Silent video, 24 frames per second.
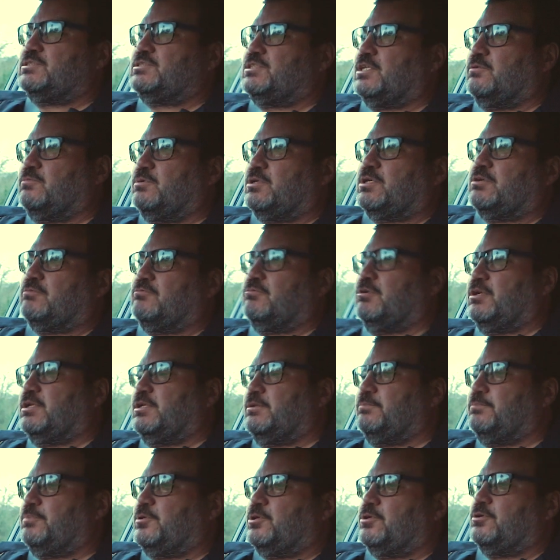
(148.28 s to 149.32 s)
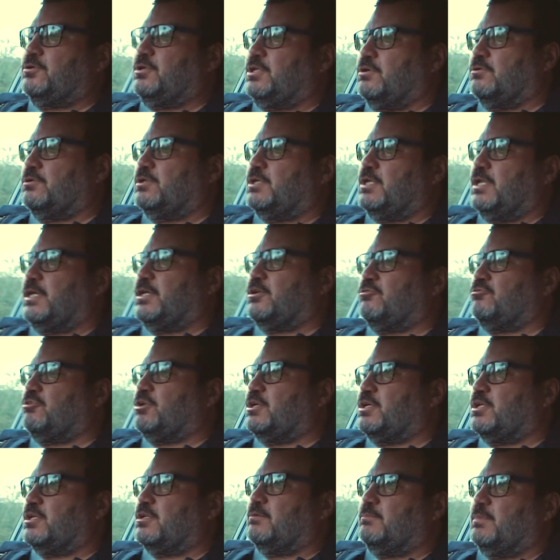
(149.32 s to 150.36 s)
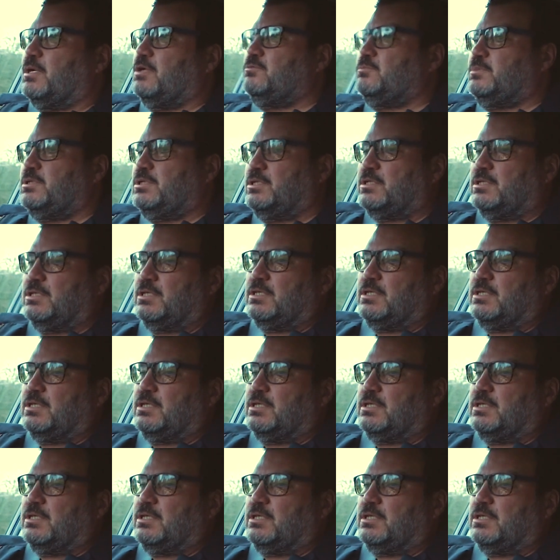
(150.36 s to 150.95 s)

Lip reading: so we're running purely on electric at the moment.